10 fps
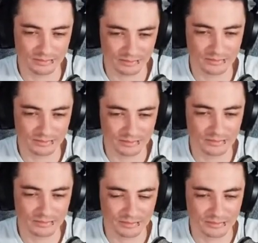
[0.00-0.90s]

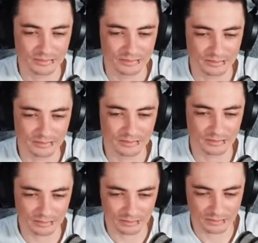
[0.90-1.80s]

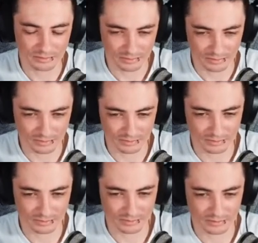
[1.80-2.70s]

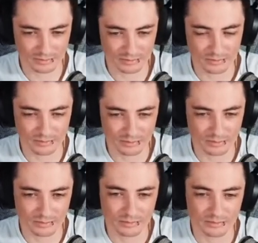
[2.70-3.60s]

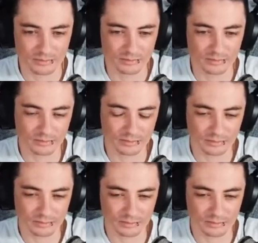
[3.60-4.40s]
(not speaking)